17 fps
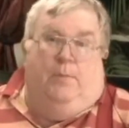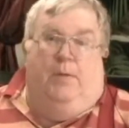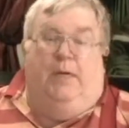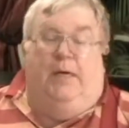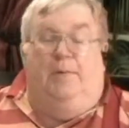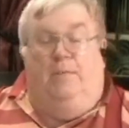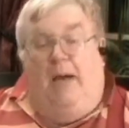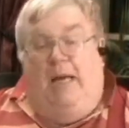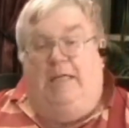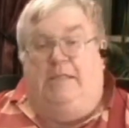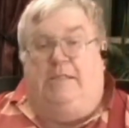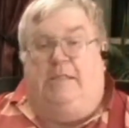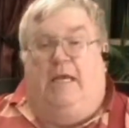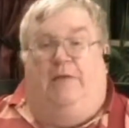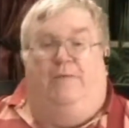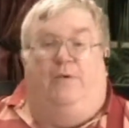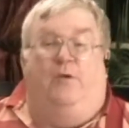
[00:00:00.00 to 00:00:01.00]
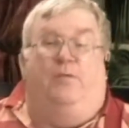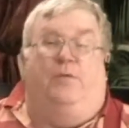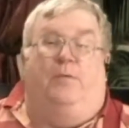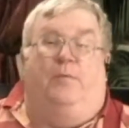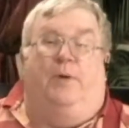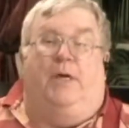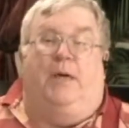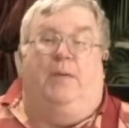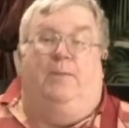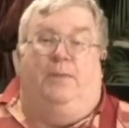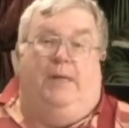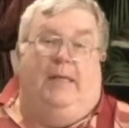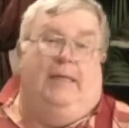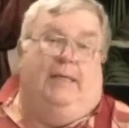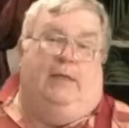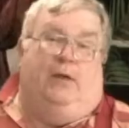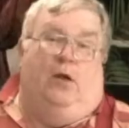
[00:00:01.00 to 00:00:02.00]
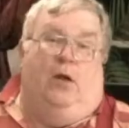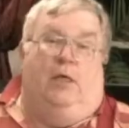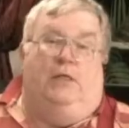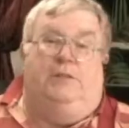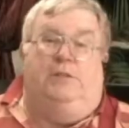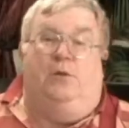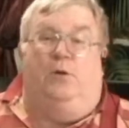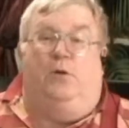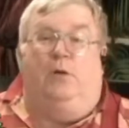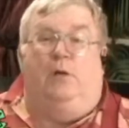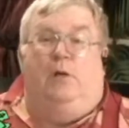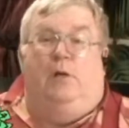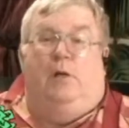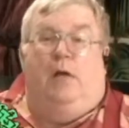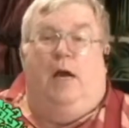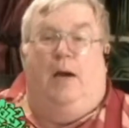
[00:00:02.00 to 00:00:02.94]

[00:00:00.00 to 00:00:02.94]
but it might save you from a complete loss or